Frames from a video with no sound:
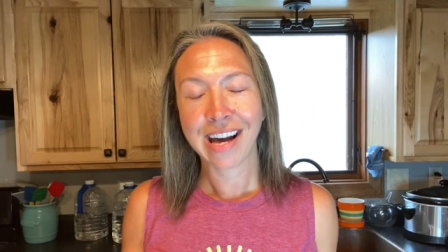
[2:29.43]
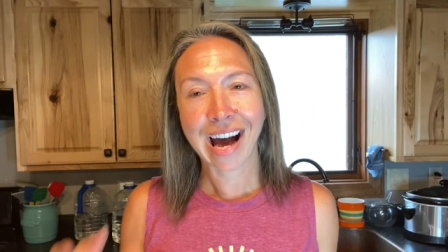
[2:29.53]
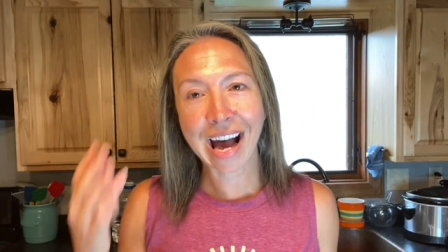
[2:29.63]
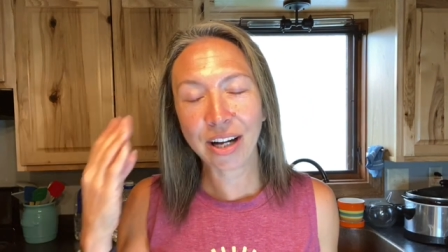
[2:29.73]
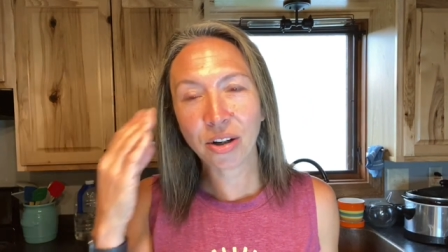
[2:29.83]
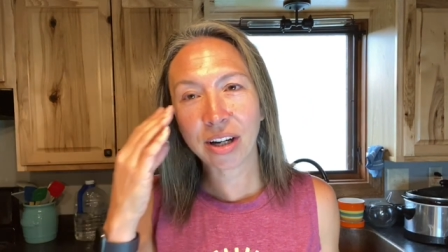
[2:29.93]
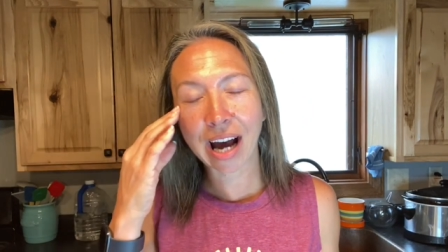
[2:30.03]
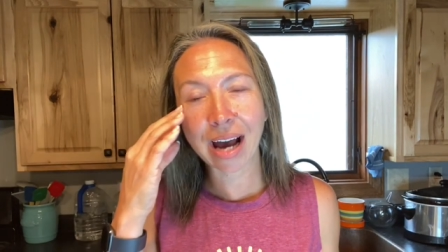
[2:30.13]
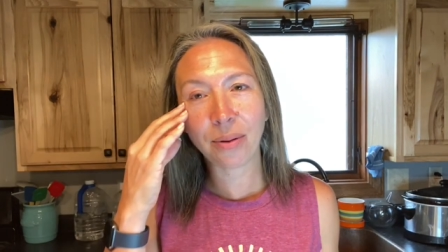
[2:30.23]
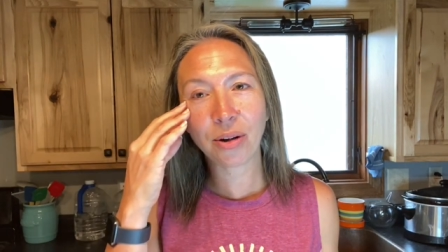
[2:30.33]
I could
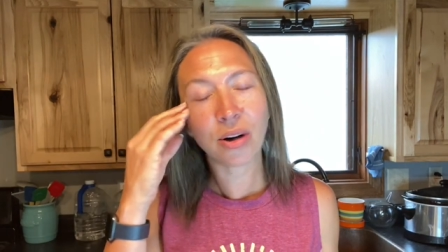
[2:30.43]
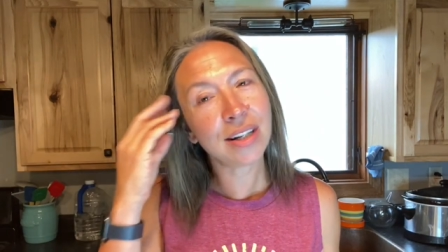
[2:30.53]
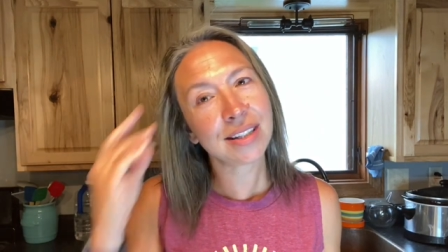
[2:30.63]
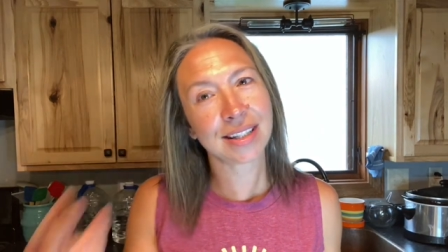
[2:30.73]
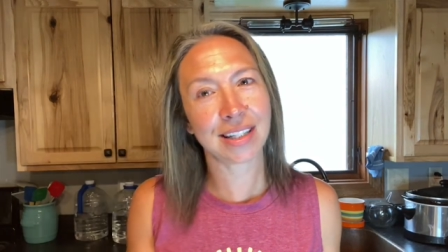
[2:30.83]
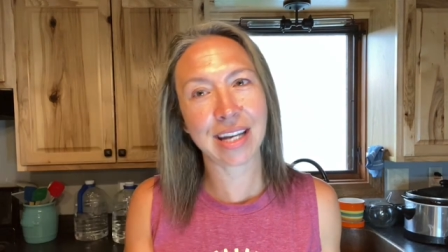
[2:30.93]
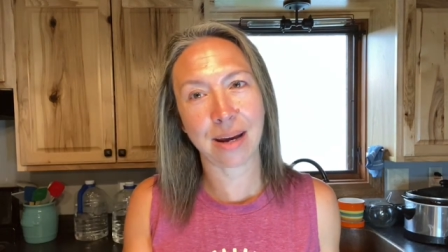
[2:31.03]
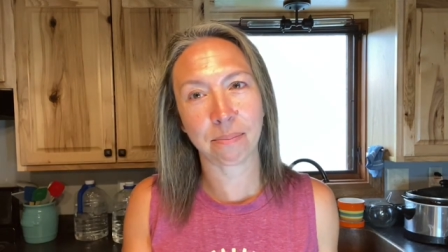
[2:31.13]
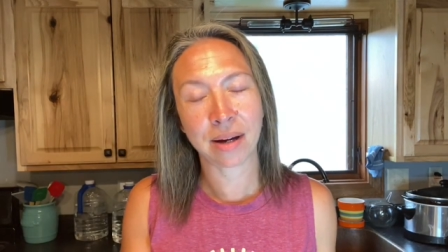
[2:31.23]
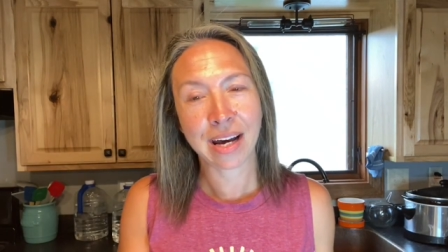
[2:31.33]
I couldn't
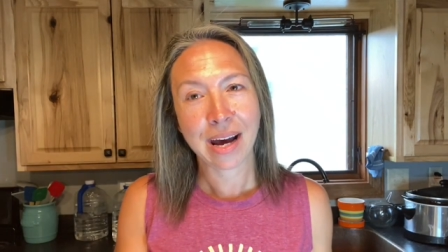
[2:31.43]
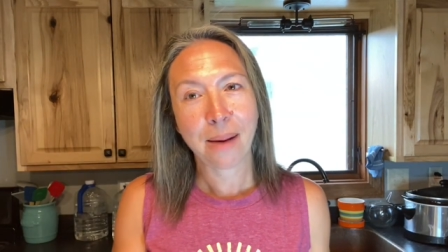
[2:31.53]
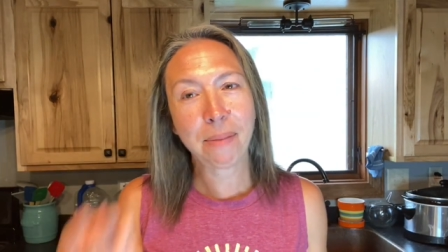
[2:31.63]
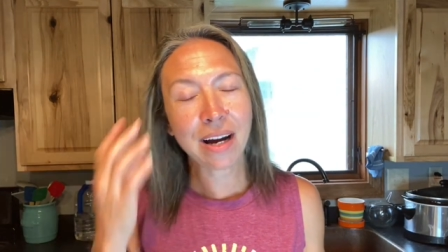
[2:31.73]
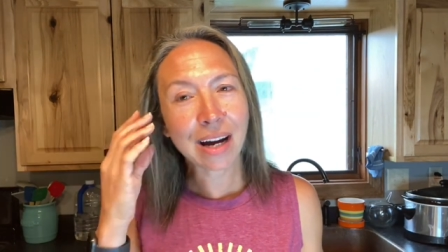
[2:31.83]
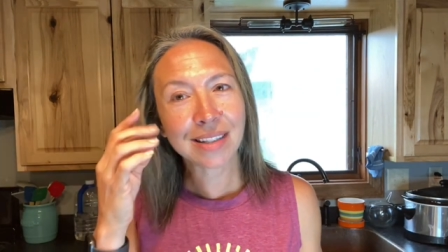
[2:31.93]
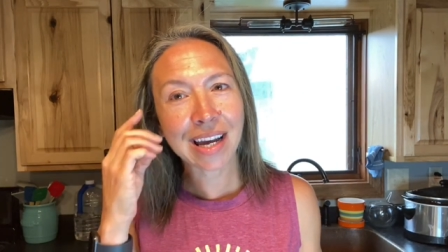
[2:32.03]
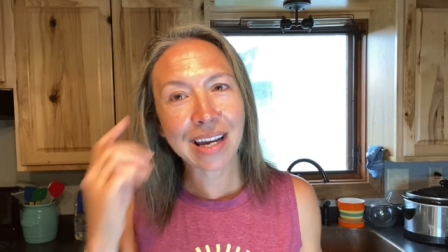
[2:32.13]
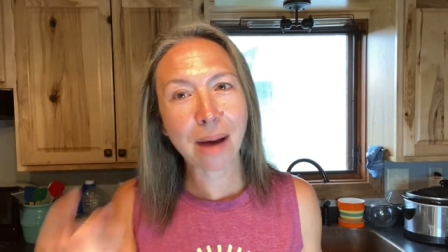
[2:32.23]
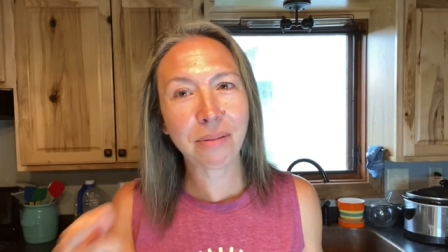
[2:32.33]
sleep because I
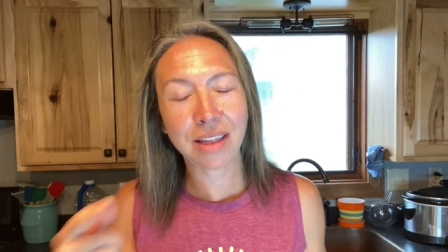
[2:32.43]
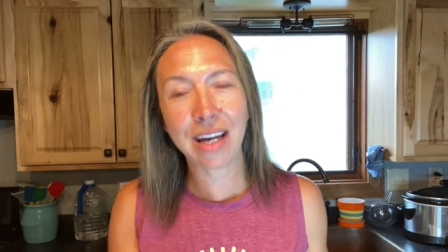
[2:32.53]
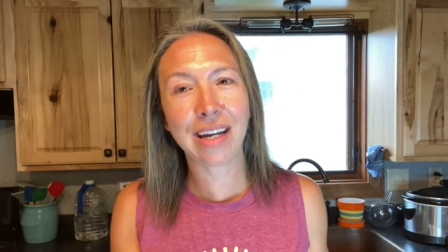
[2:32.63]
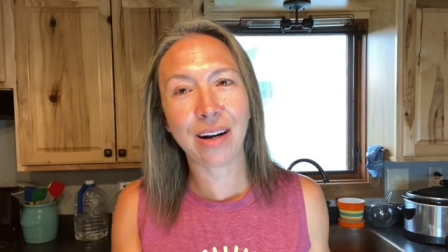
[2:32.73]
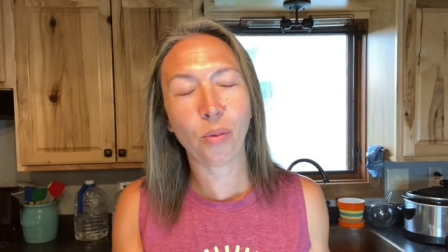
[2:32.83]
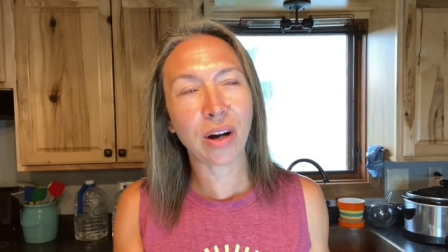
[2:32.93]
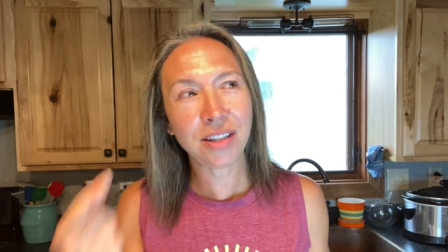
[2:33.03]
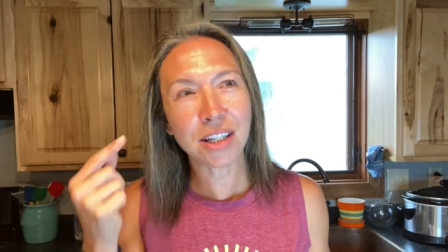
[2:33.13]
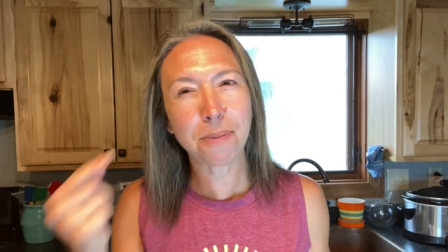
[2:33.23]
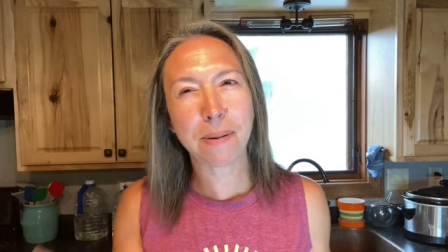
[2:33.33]
kept thinking, what
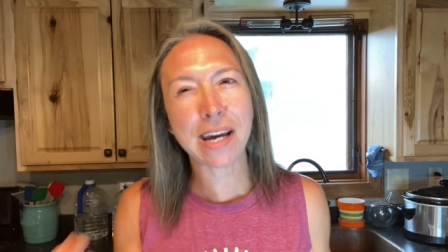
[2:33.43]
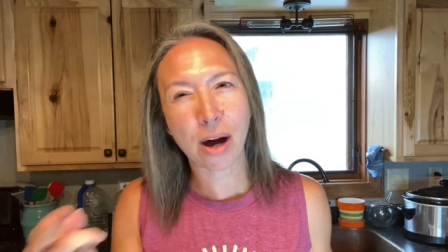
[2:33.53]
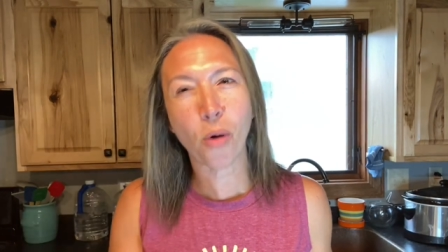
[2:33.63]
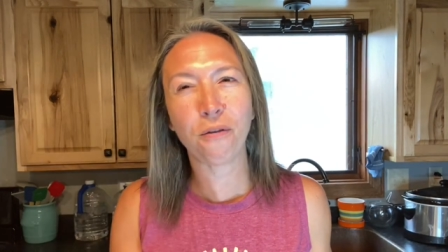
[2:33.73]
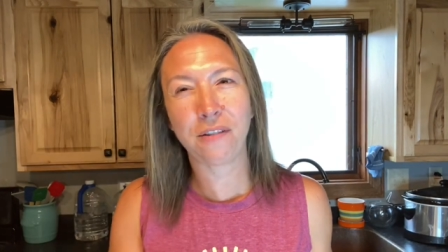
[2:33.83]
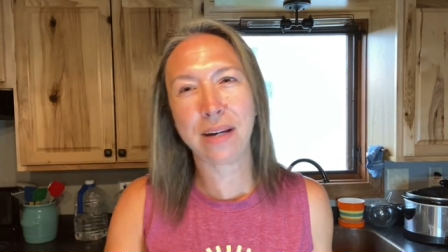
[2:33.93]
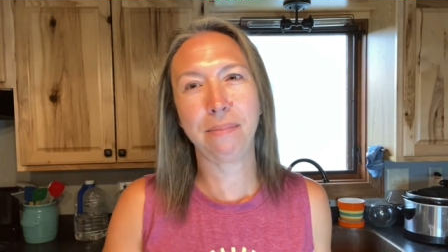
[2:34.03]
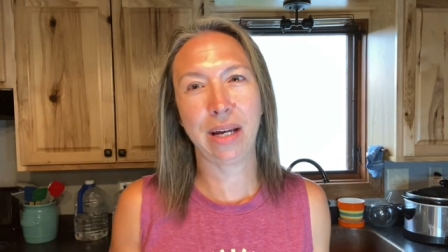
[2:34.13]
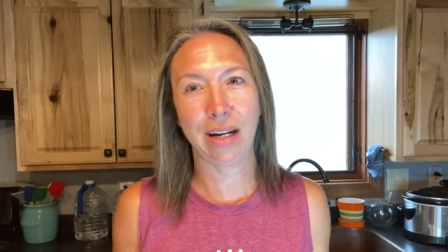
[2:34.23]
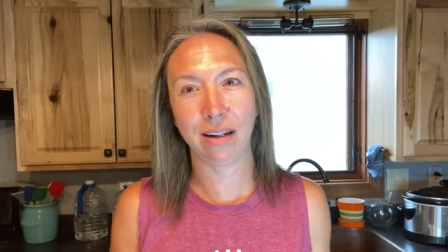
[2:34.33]
does POV
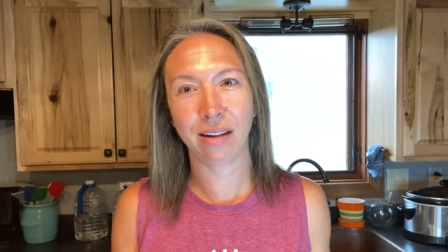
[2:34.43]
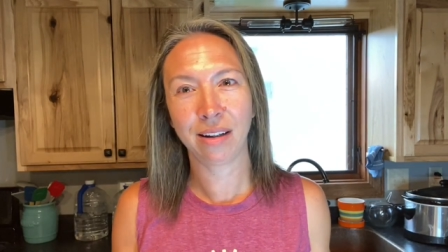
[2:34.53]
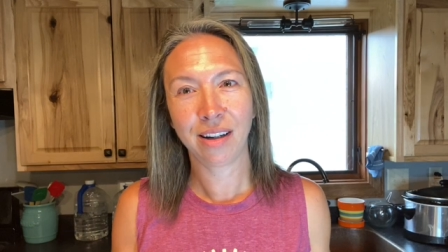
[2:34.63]
mean?